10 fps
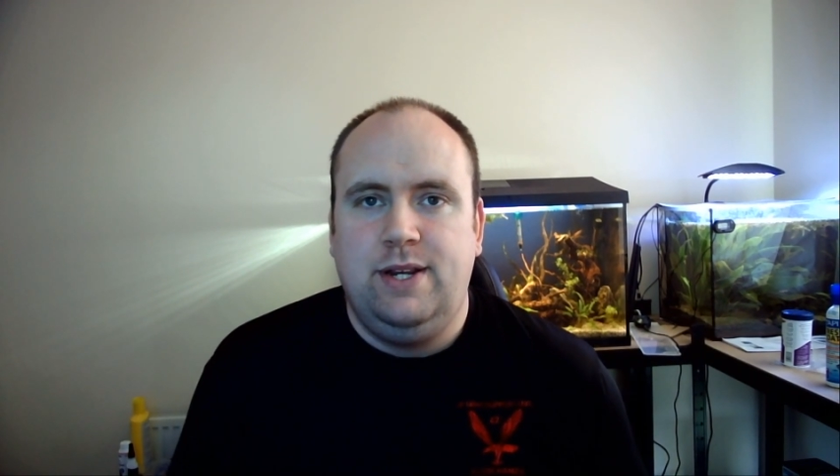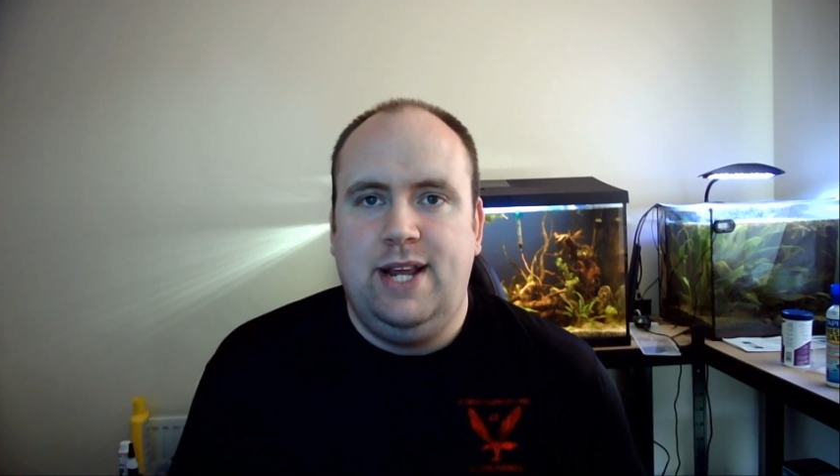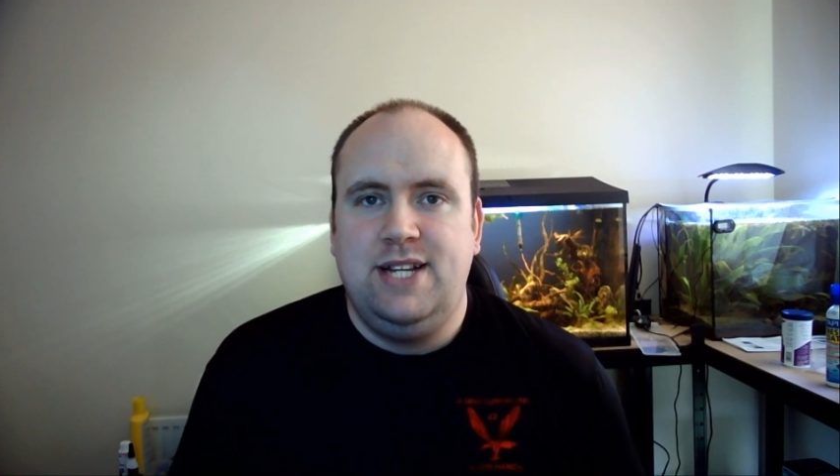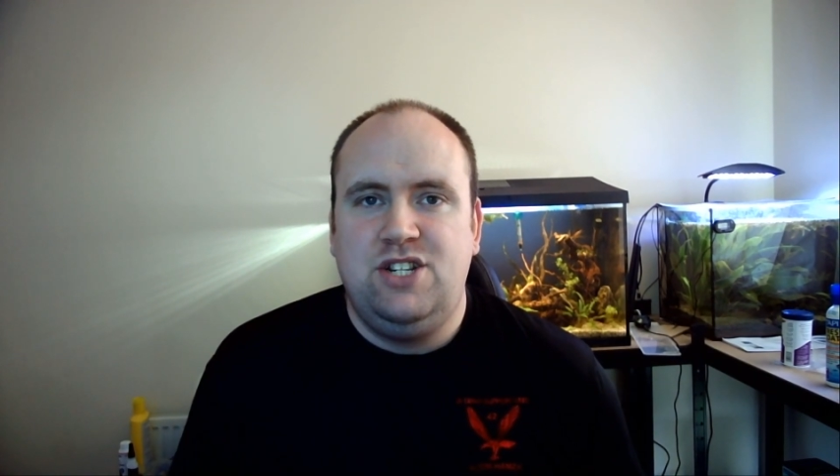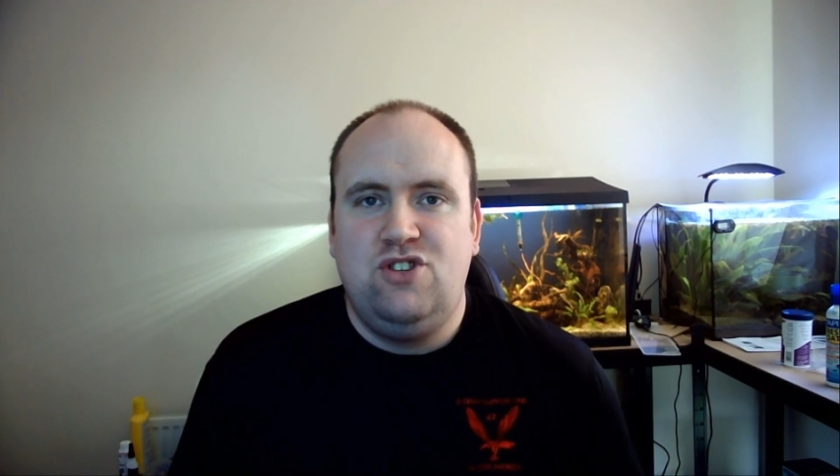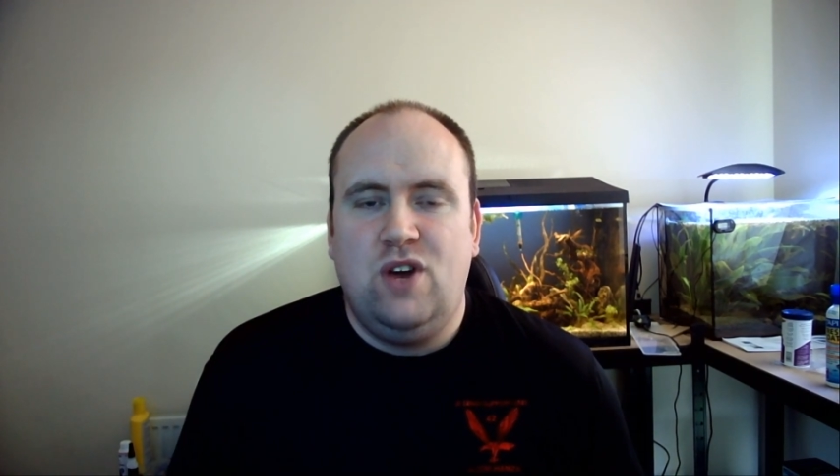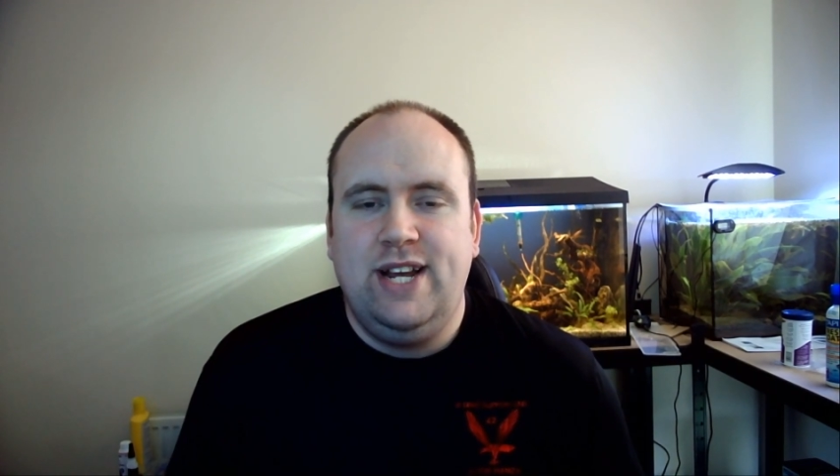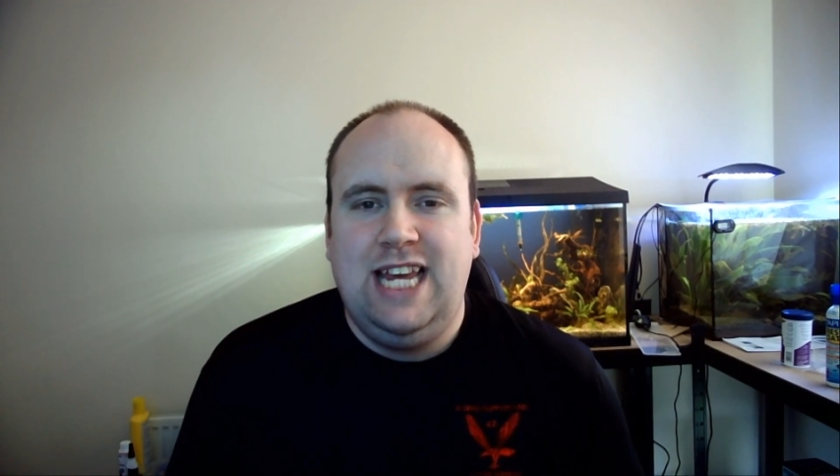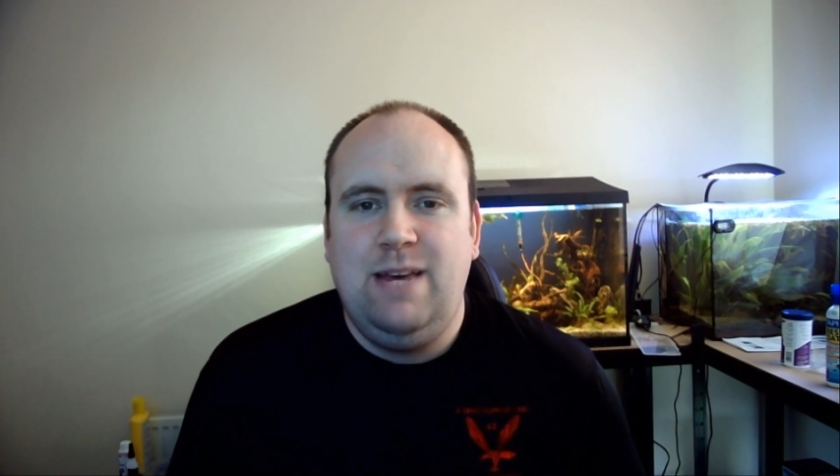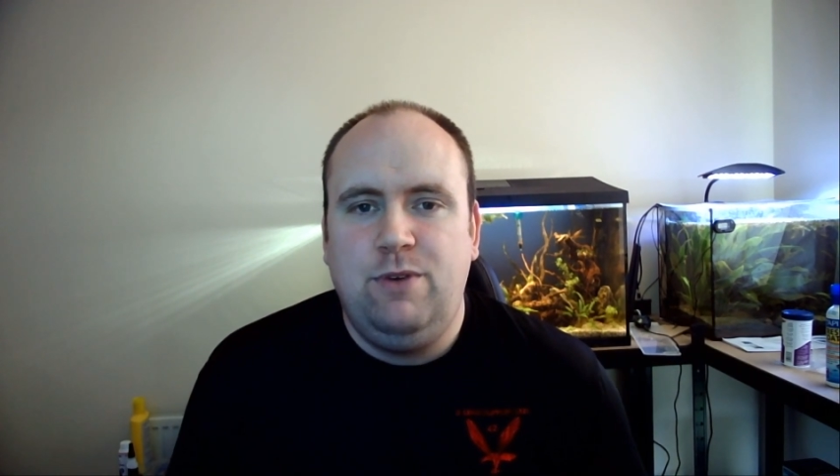is to try and
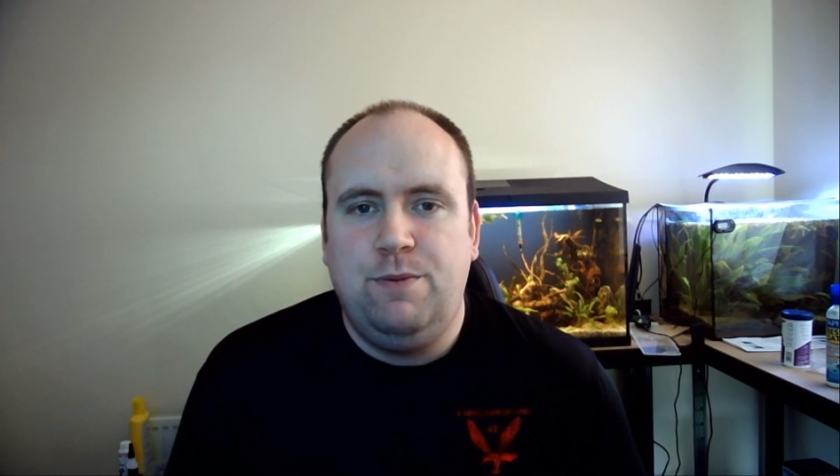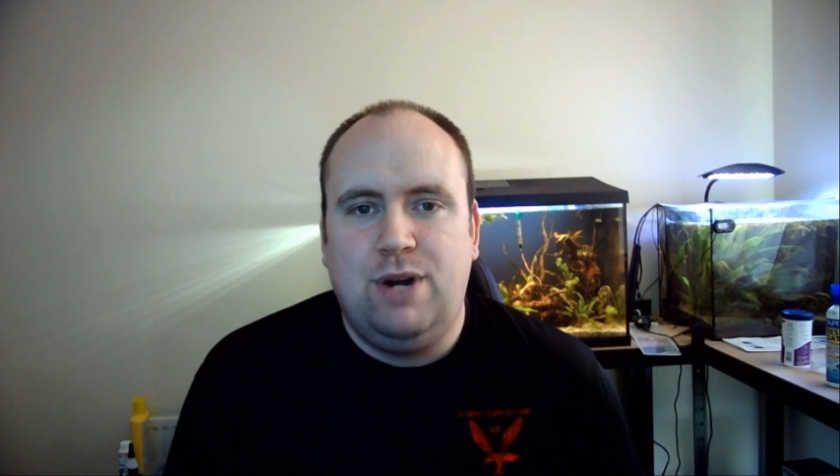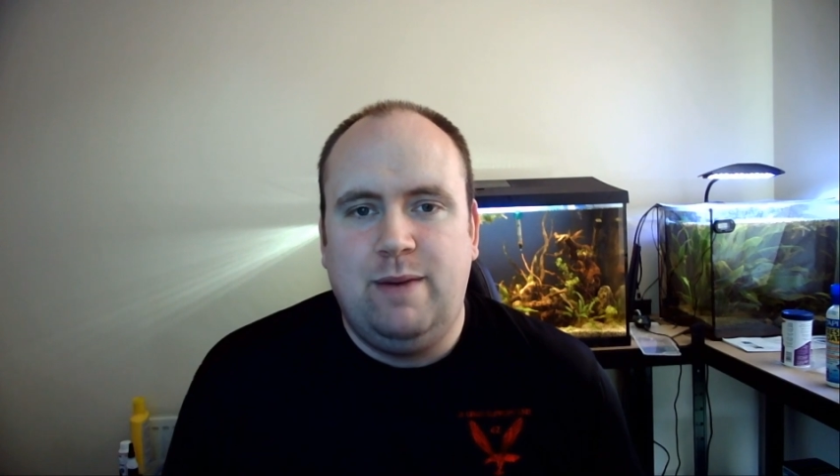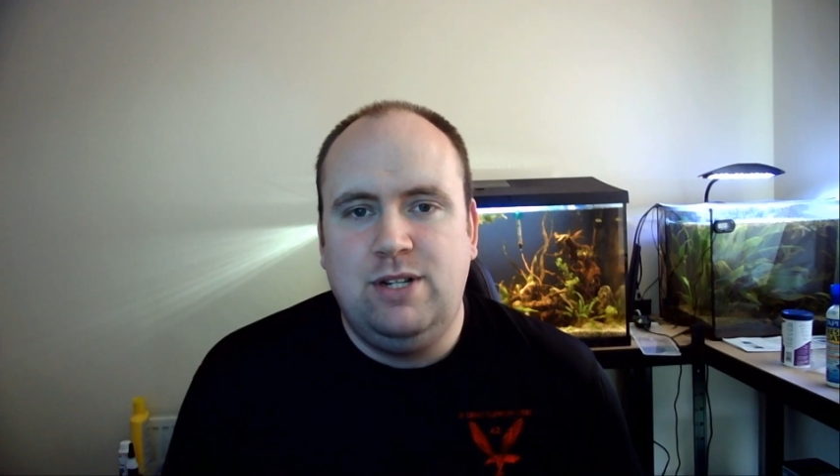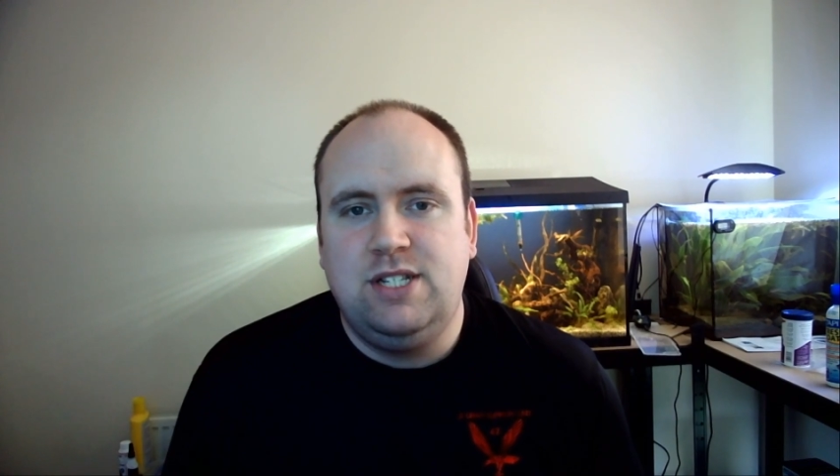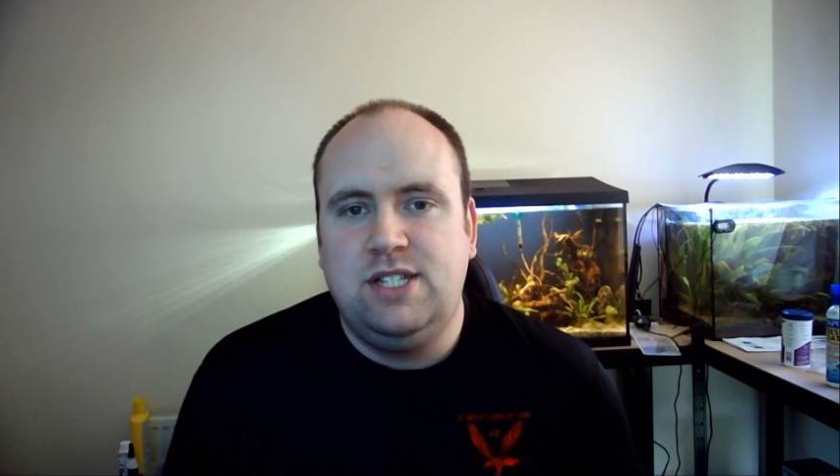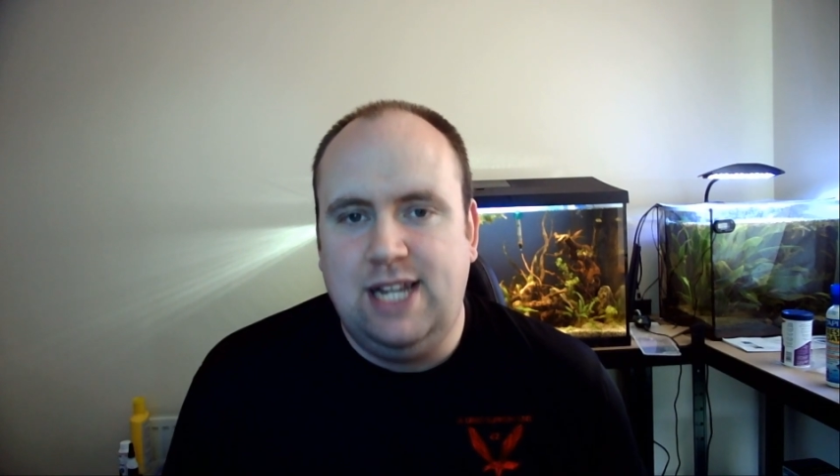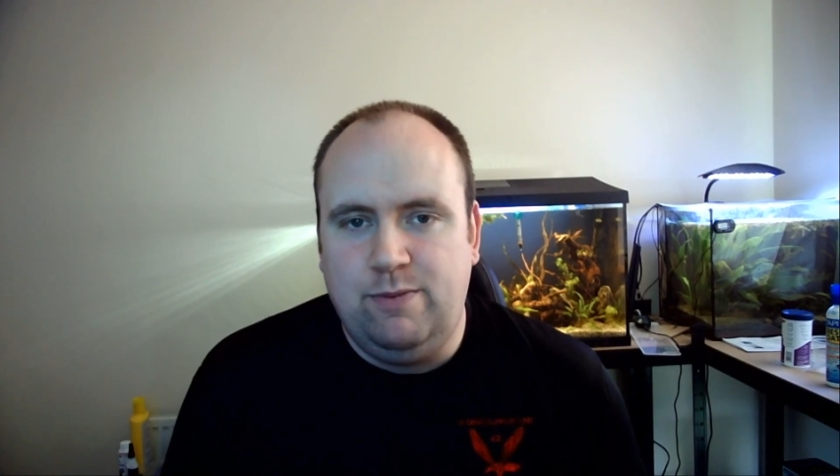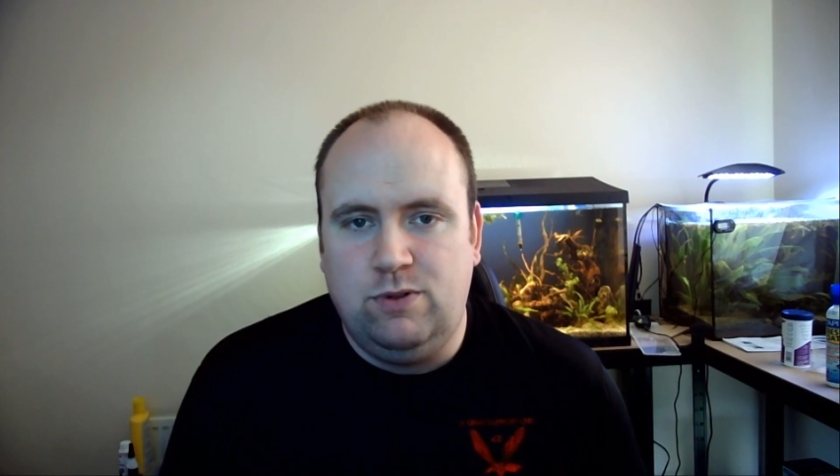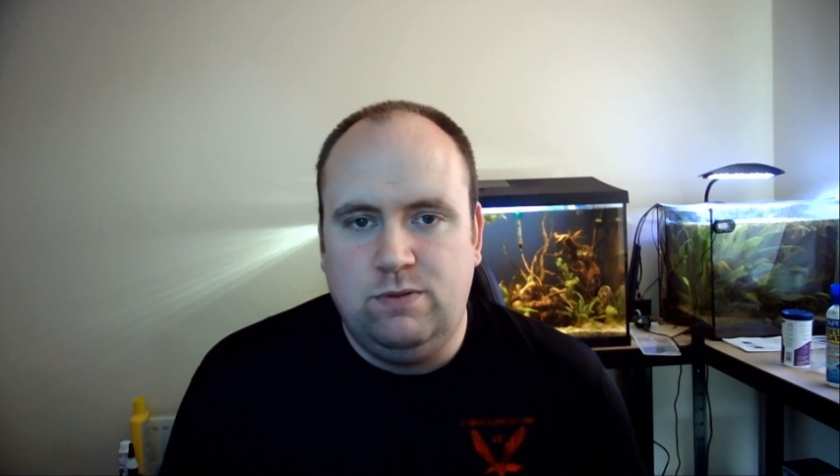keep your parameters
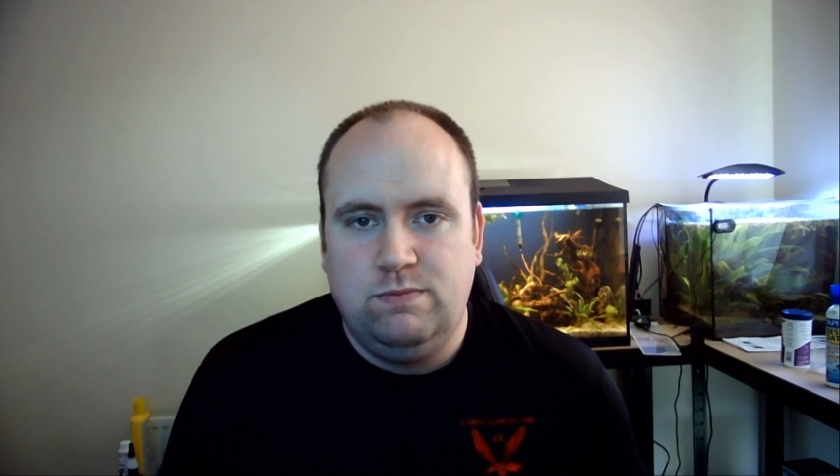stable.